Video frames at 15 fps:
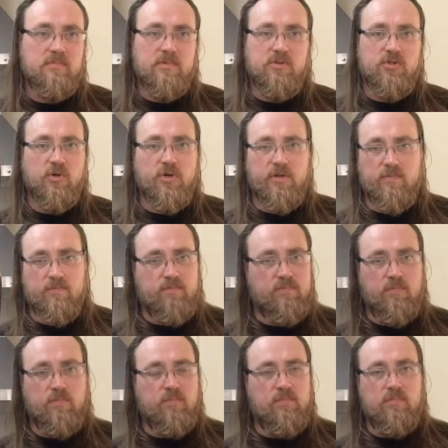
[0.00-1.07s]
enjoy
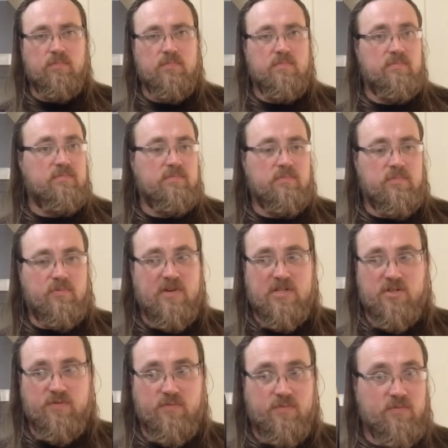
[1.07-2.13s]
the
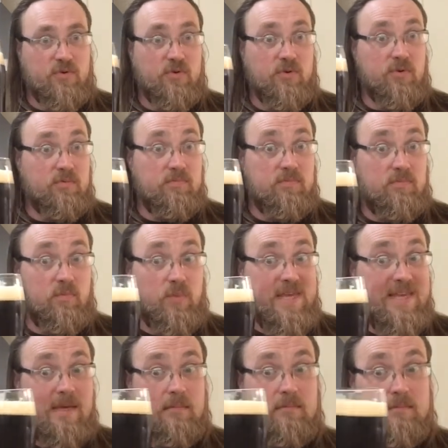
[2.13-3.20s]
rest of your
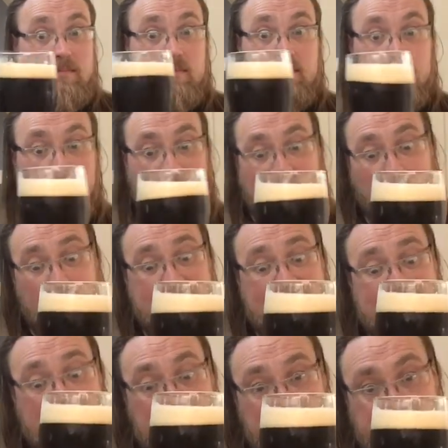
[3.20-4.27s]
week and
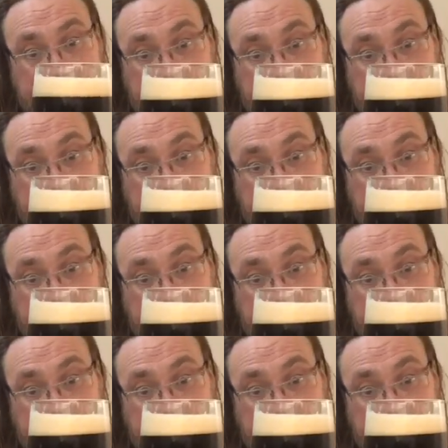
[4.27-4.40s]
weekend.